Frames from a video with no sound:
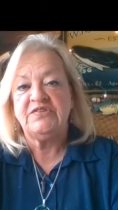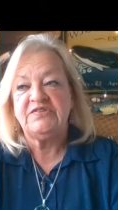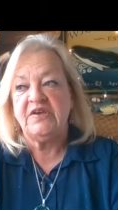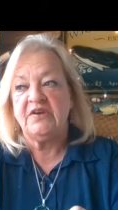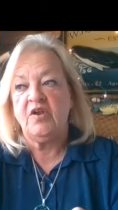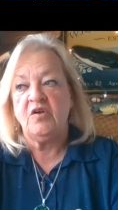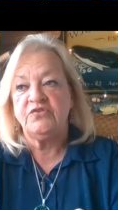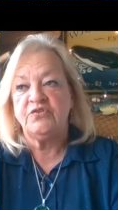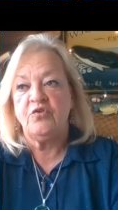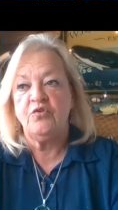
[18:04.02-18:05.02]
It's a
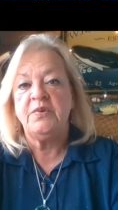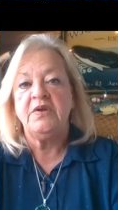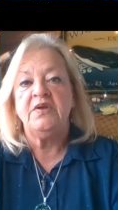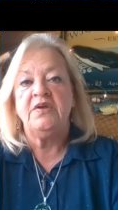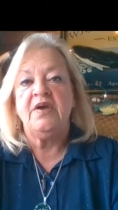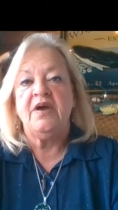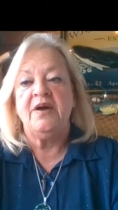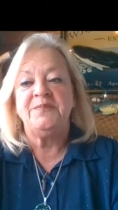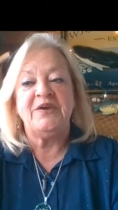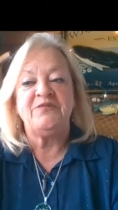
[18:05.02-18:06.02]
closed group.
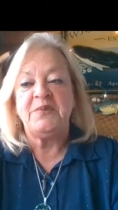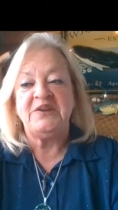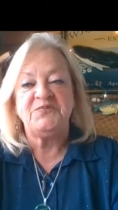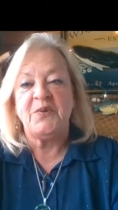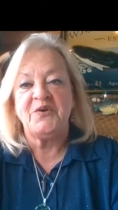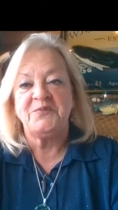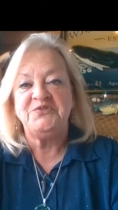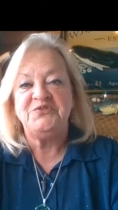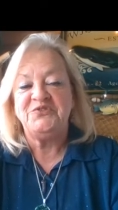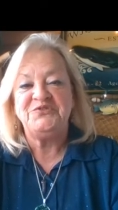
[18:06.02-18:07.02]
Um, everybody's welcome
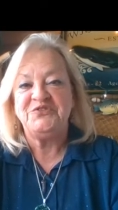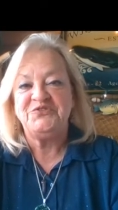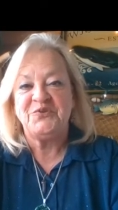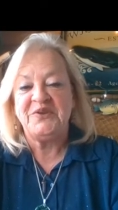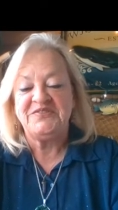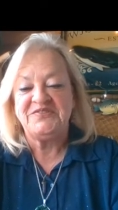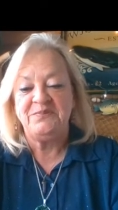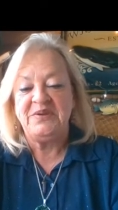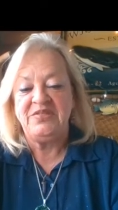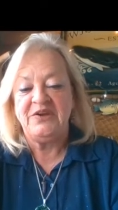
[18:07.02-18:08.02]
to, to join us
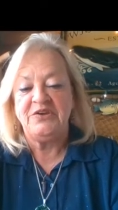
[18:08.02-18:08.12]
and be there.